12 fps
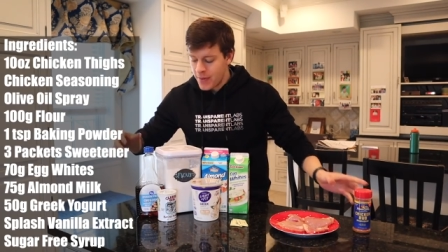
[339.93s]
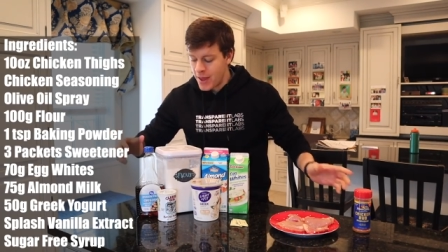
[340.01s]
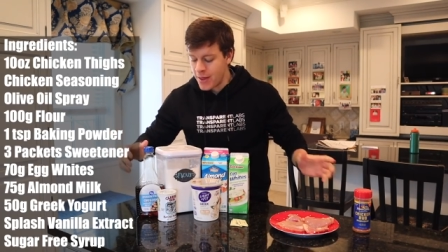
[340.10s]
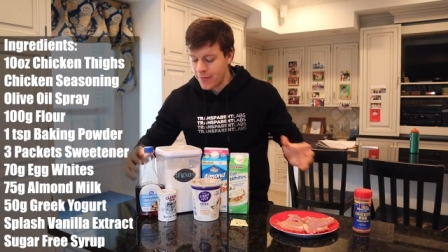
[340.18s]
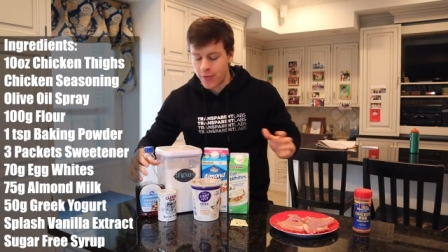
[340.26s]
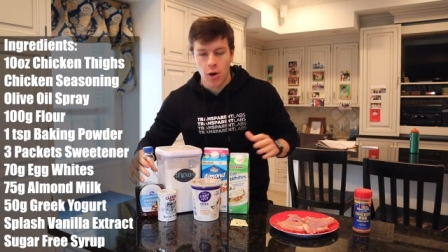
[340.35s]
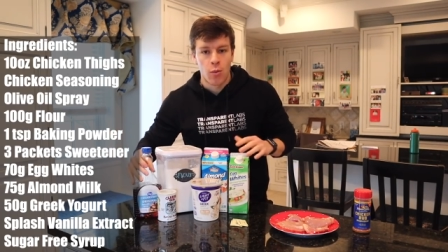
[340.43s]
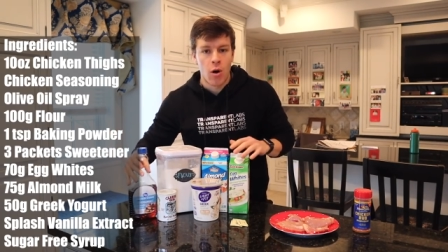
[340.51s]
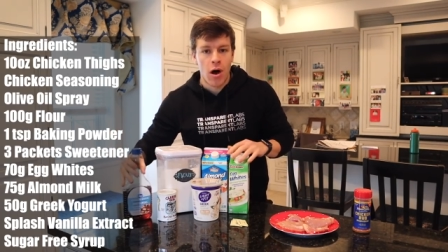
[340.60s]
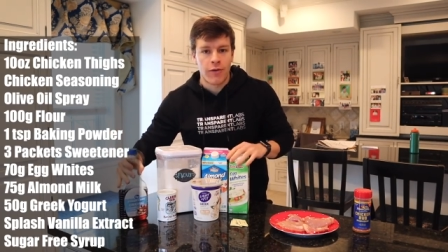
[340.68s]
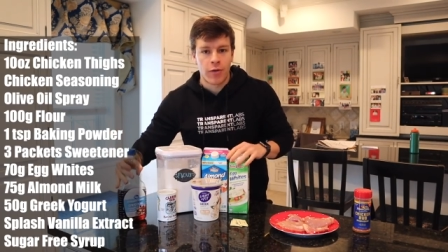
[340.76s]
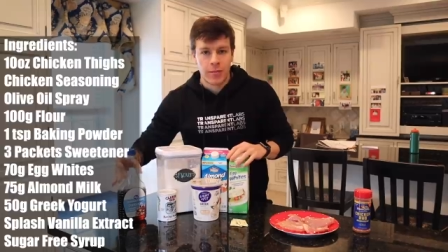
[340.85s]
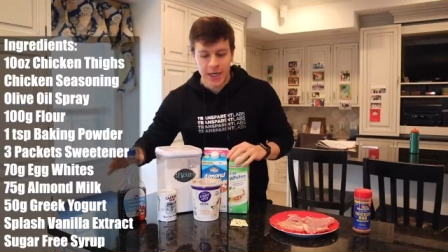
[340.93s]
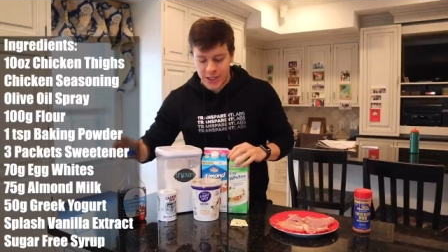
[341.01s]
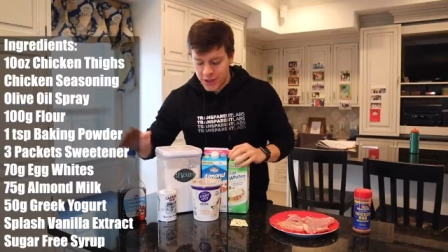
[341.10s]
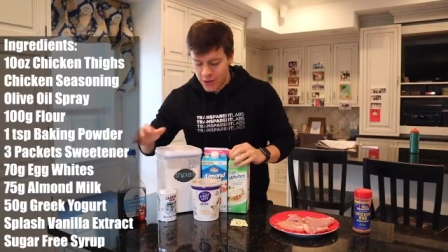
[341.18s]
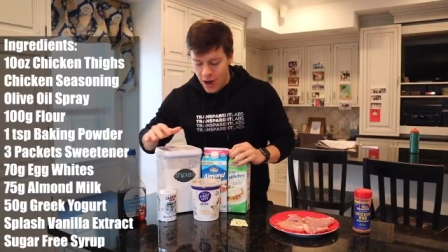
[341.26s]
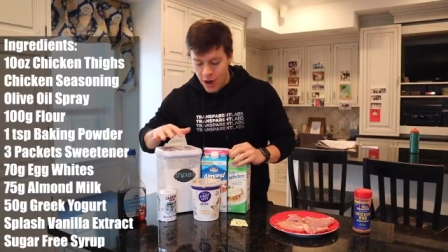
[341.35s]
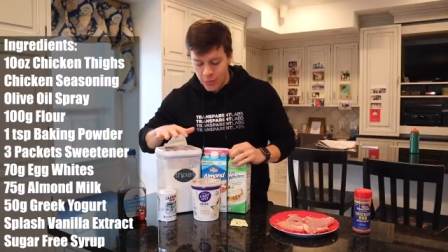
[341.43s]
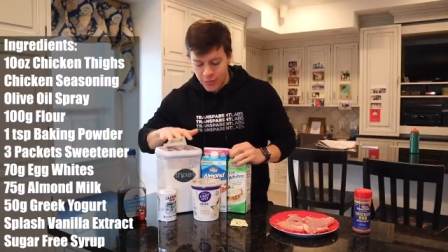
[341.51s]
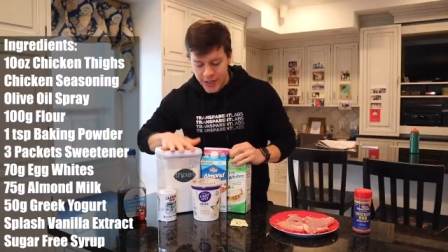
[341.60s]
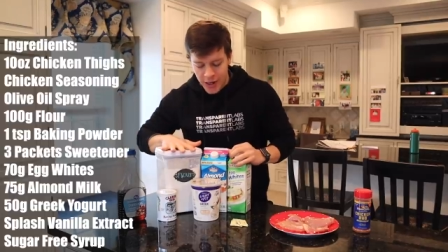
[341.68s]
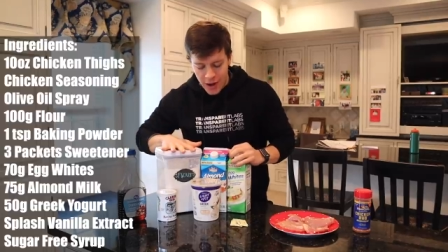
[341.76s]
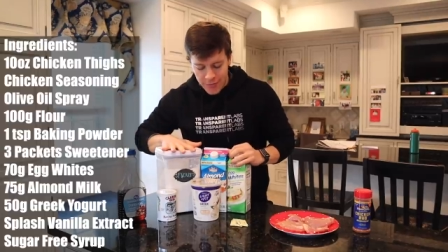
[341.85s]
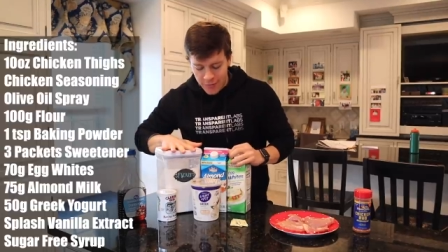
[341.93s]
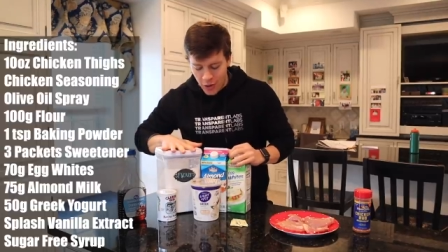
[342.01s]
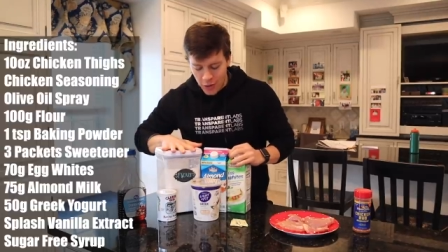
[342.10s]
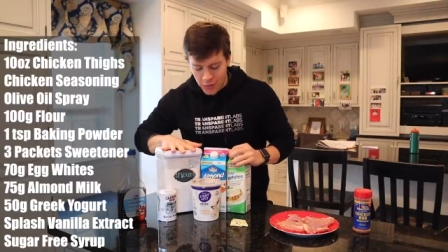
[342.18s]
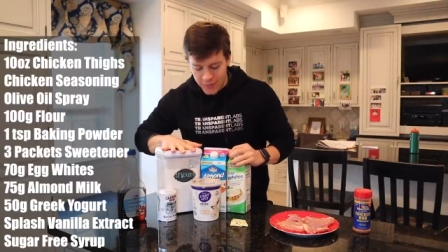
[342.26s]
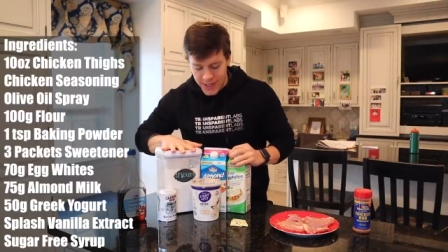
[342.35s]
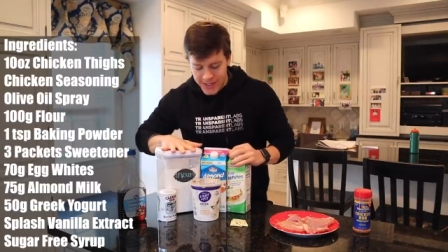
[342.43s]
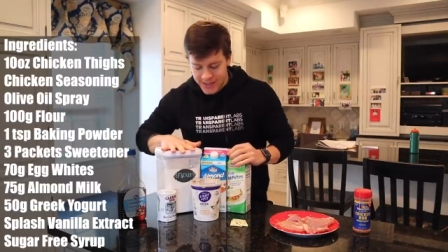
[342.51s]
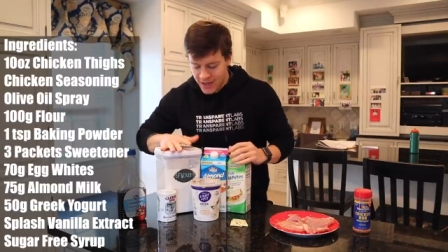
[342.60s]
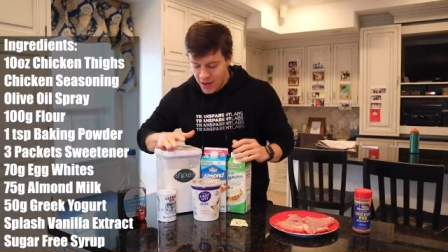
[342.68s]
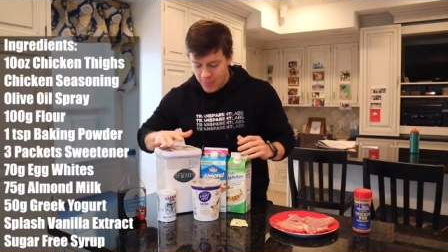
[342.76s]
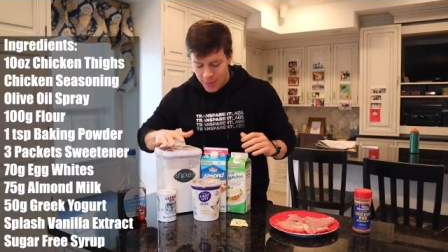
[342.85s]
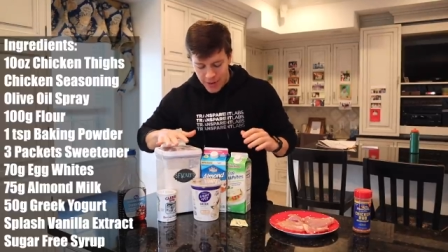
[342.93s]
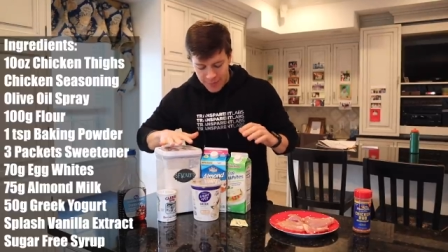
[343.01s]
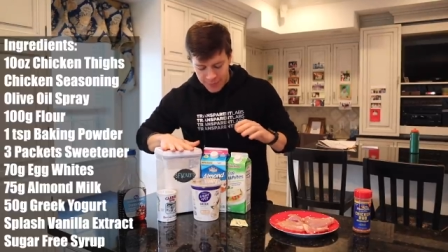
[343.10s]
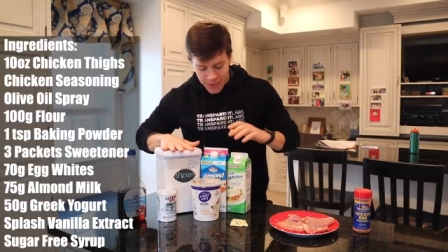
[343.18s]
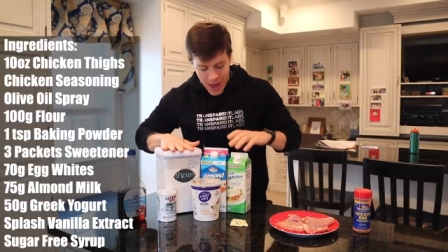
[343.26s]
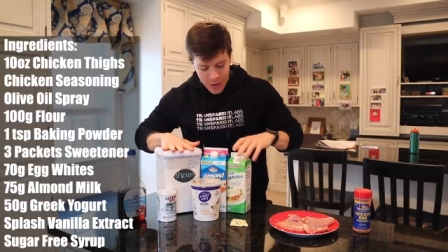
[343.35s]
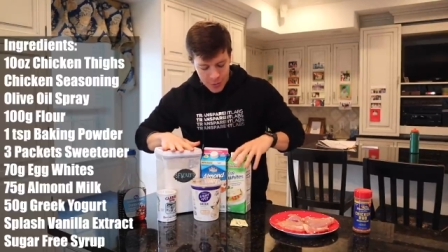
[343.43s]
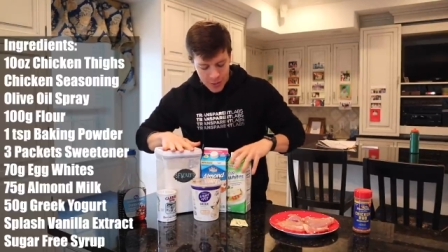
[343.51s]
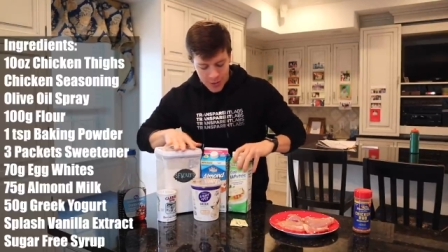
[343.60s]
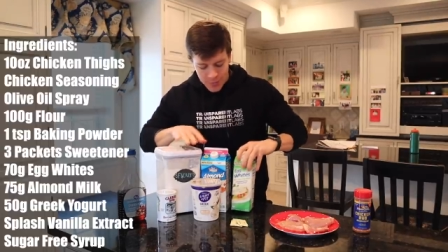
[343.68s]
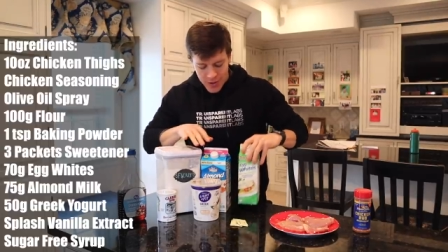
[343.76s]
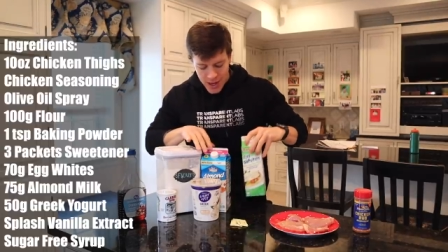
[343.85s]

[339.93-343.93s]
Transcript: And then for our waffle mixture, I'll read off all this, but flour,